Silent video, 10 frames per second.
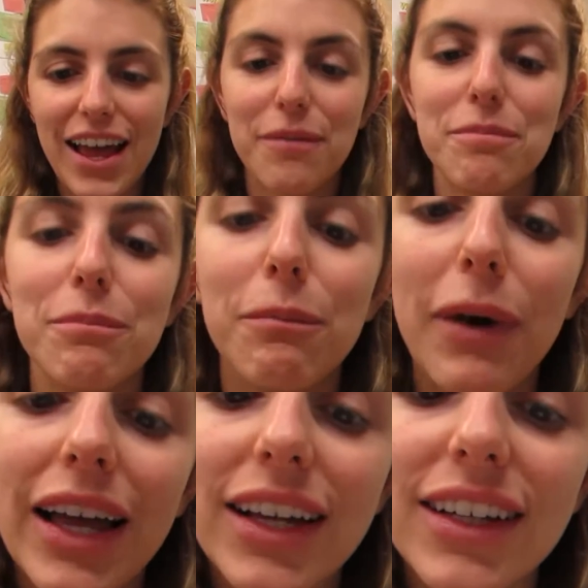I'm
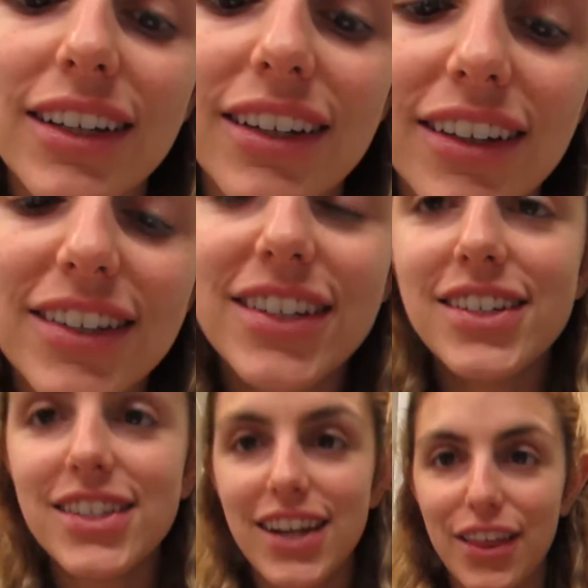back.
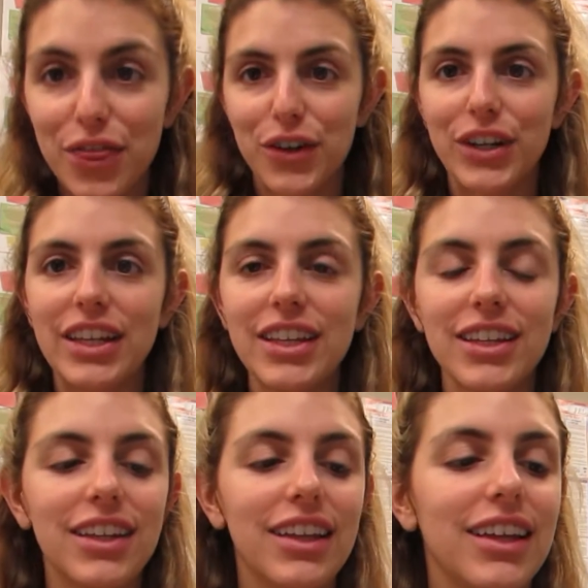It's 9:30,
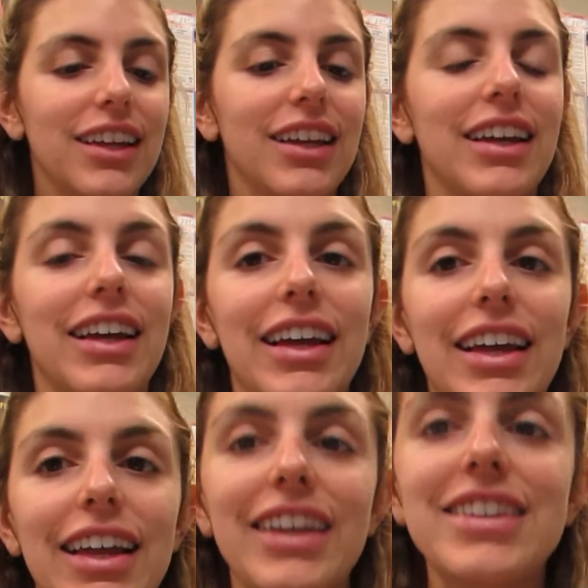
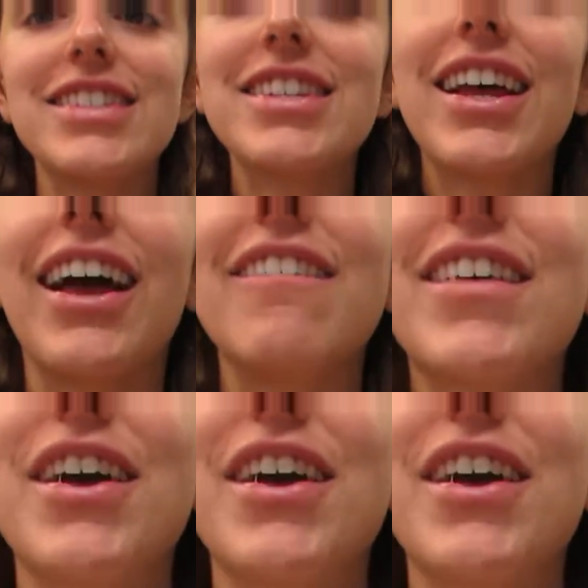and I've